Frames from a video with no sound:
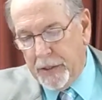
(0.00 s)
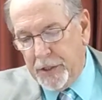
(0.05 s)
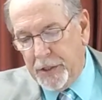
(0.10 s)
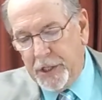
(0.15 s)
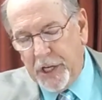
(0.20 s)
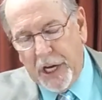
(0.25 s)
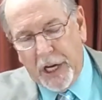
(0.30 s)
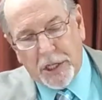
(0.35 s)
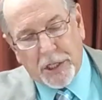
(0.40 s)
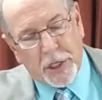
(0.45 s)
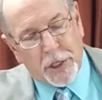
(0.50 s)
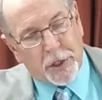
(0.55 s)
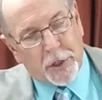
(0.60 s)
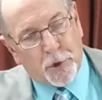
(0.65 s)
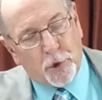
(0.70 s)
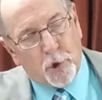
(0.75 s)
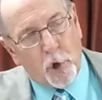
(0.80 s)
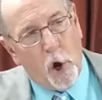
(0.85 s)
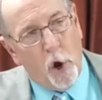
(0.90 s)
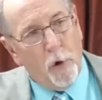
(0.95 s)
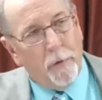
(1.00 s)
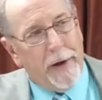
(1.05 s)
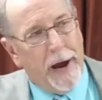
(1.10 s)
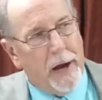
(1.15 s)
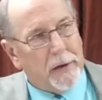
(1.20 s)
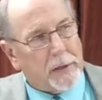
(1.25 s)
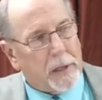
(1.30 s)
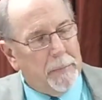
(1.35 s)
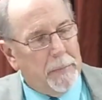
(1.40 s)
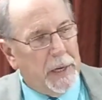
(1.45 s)
Jesus drove
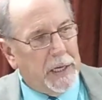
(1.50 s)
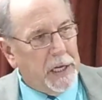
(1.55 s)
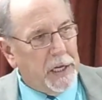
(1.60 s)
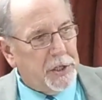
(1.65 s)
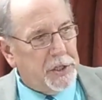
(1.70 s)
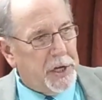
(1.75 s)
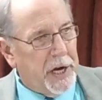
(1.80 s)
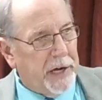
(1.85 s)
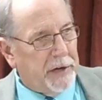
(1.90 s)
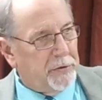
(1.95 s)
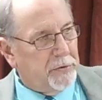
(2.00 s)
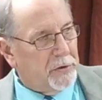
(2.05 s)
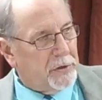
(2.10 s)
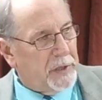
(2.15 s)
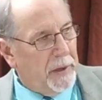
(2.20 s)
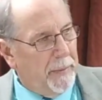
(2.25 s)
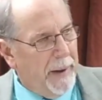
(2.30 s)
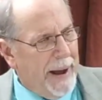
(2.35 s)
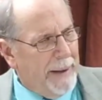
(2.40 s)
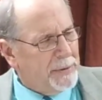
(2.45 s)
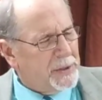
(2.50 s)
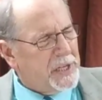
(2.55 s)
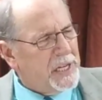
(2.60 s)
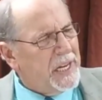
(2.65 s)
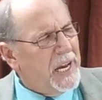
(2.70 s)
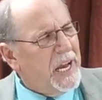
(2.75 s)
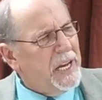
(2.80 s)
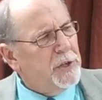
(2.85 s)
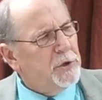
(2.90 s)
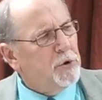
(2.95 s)
out the money changers. Bible
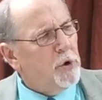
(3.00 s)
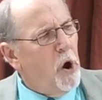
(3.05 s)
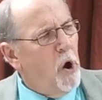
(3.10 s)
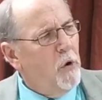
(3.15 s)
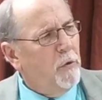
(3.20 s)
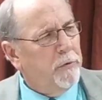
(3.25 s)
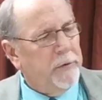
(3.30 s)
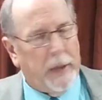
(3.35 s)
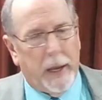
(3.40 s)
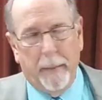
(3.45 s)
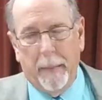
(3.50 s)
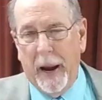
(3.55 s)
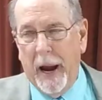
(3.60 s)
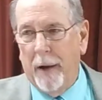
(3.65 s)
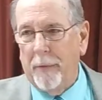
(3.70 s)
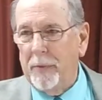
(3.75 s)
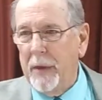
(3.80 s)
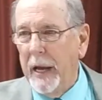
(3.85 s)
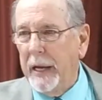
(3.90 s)
says he drove them out.